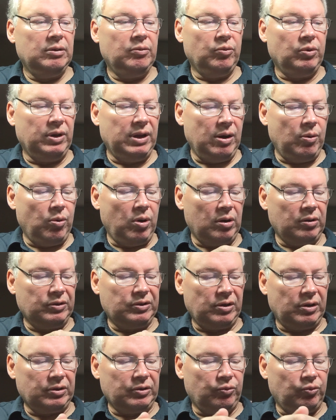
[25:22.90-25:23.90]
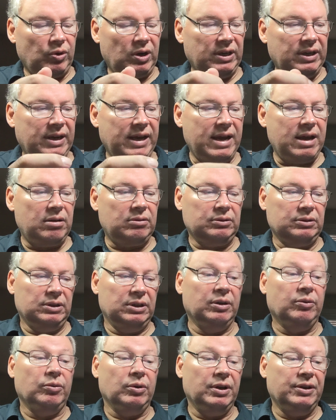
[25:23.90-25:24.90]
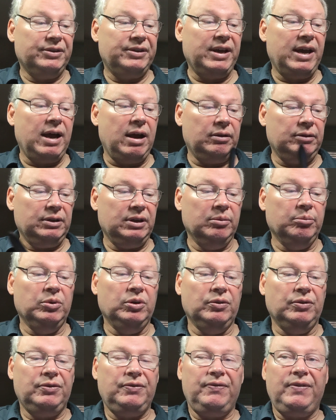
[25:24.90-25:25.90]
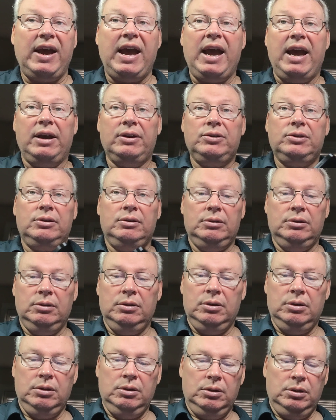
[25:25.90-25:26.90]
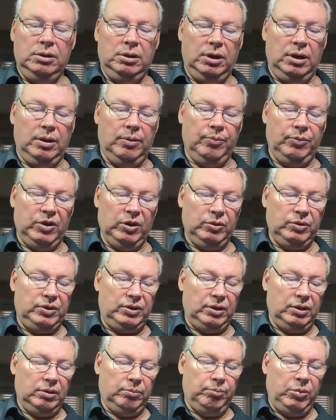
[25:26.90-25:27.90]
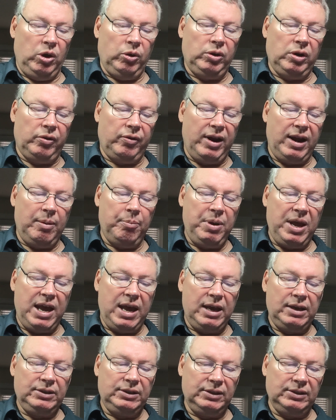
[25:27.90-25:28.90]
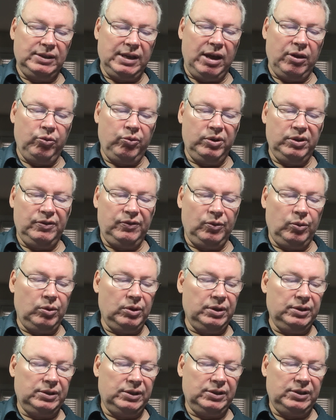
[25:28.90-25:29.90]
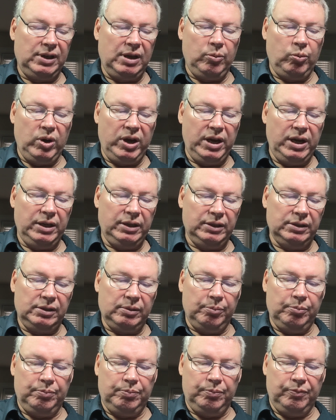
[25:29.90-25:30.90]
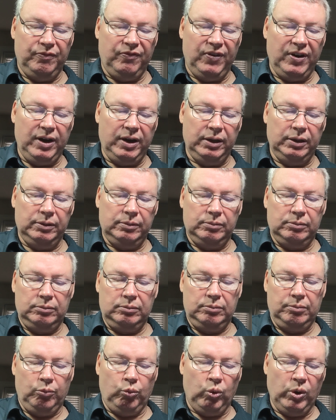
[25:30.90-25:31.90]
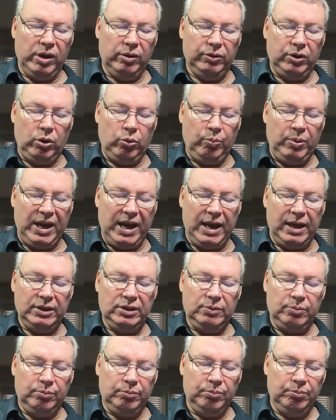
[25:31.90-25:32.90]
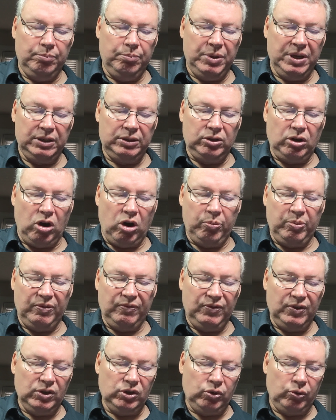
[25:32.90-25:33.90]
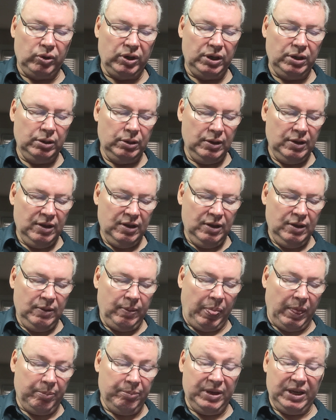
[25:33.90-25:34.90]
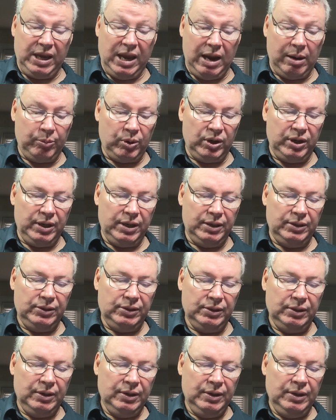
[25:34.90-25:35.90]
When that water starts running out, it runs out. It moves fast. There's Boca Grande Pass in Southwest Florida. It's the same way. It's a very well-known pass, big tarpon fishery, big hammerheads.